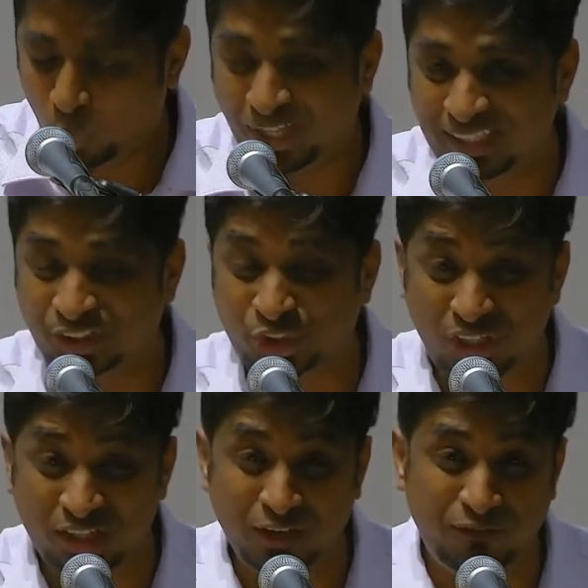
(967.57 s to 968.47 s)
When the
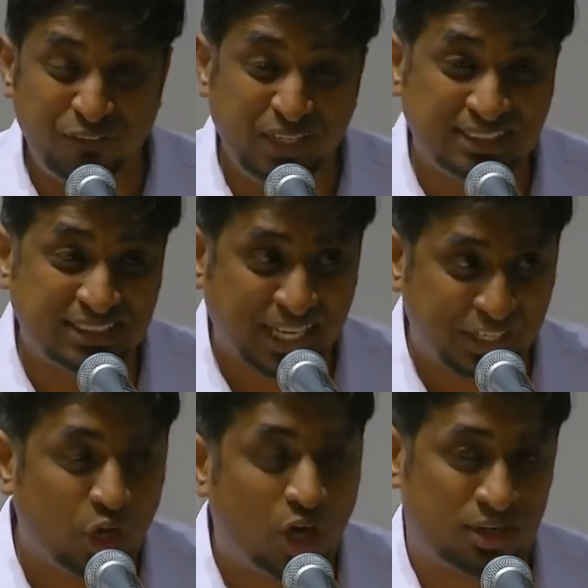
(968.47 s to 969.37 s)
children feel
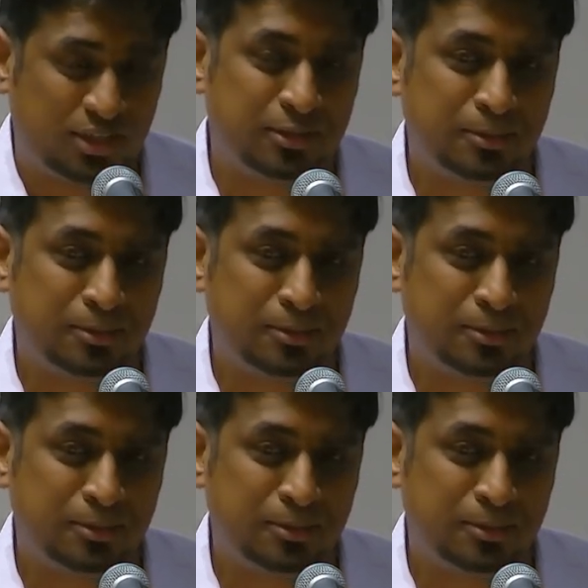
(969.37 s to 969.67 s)
secure,